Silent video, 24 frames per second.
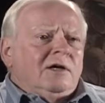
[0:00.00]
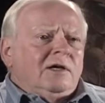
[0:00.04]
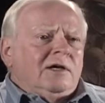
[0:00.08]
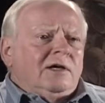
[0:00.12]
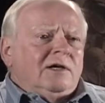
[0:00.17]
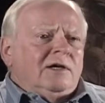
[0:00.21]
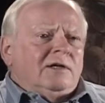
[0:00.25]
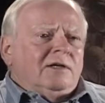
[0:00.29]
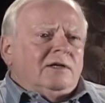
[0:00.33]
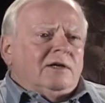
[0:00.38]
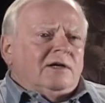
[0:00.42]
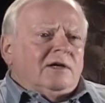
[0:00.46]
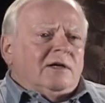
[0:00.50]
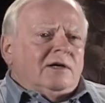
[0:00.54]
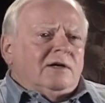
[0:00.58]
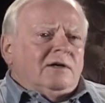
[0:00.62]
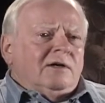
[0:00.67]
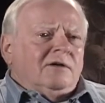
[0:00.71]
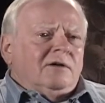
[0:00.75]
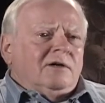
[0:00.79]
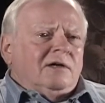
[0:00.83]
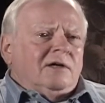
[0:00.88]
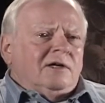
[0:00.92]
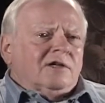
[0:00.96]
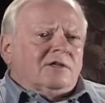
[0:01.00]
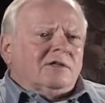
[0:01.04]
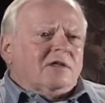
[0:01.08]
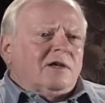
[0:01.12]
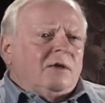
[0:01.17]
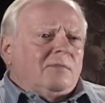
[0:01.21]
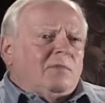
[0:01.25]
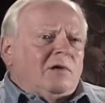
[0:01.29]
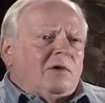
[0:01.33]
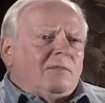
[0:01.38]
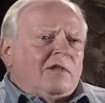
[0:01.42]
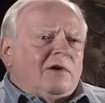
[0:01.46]
in uh, a
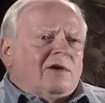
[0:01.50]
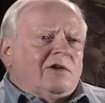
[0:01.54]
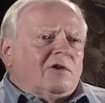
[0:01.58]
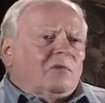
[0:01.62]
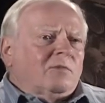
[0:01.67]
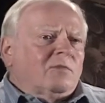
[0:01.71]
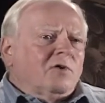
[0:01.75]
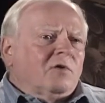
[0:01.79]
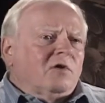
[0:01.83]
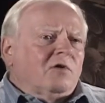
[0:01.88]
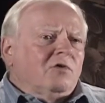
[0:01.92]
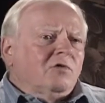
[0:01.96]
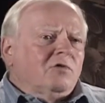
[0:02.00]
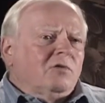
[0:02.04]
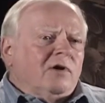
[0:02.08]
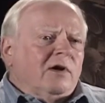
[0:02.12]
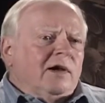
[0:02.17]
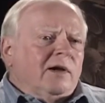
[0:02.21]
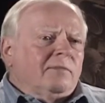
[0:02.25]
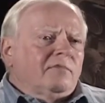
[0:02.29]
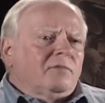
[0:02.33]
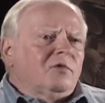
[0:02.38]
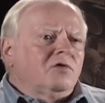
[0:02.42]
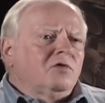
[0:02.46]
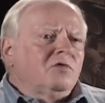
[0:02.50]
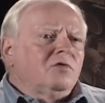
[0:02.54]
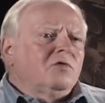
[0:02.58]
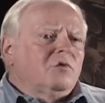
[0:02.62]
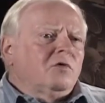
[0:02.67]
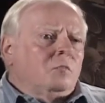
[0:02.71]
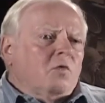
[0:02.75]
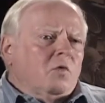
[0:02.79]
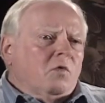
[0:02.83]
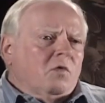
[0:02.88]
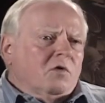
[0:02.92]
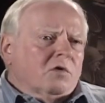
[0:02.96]
supplemental program to the
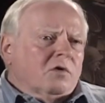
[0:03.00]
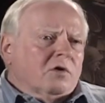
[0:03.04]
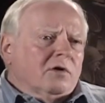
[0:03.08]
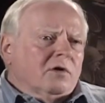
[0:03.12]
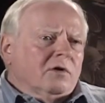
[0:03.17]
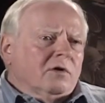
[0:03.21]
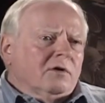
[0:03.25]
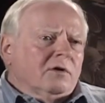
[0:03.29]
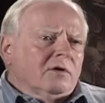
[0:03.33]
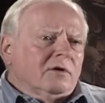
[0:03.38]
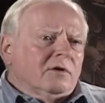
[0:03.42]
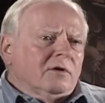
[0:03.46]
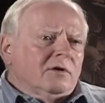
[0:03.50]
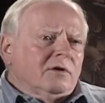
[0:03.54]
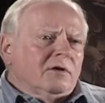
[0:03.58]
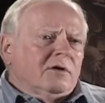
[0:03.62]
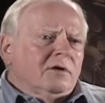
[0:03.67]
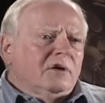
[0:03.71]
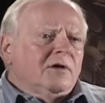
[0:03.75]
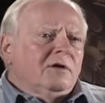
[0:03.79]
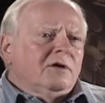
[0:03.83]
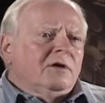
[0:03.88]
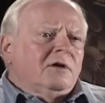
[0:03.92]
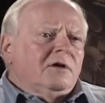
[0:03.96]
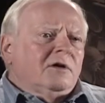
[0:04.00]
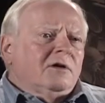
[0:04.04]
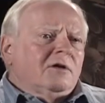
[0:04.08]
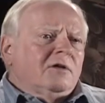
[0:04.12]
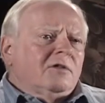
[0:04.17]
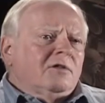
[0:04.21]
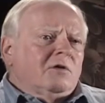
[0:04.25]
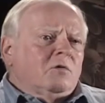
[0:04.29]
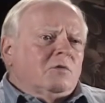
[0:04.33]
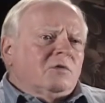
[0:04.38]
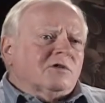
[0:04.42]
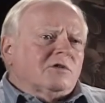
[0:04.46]
war.
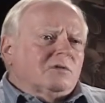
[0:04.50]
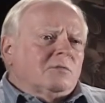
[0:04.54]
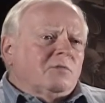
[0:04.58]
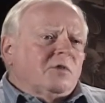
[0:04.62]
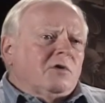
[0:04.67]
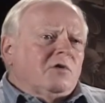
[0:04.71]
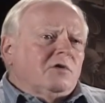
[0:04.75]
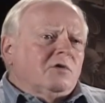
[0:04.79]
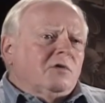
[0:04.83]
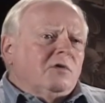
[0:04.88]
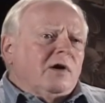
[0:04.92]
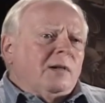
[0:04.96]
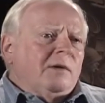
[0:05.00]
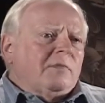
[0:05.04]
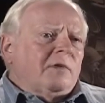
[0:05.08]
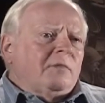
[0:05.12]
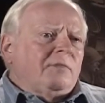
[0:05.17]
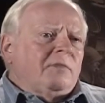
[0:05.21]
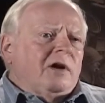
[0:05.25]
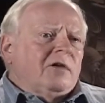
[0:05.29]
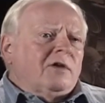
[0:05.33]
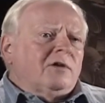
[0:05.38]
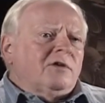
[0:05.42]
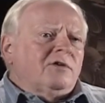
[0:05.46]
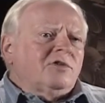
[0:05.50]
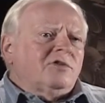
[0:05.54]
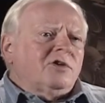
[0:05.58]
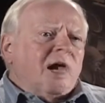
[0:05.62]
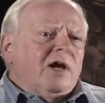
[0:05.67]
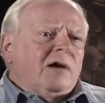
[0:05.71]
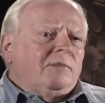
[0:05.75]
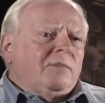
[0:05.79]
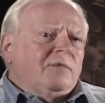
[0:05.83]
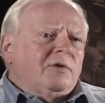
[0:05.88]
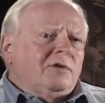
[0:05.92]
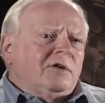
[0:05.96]
There was a program about a
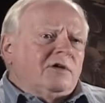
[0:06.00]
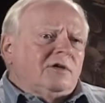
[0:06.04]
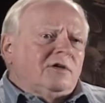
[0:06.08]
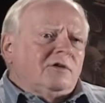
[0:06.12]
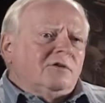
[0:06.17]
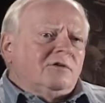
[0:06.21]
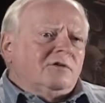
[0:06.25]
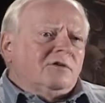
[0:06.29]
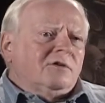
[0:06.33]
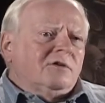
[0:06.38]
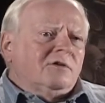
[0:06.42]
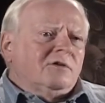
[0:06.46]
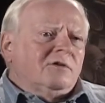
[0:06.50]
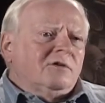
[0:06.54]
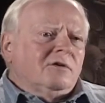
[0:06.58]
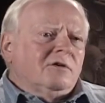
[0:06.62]
Japanese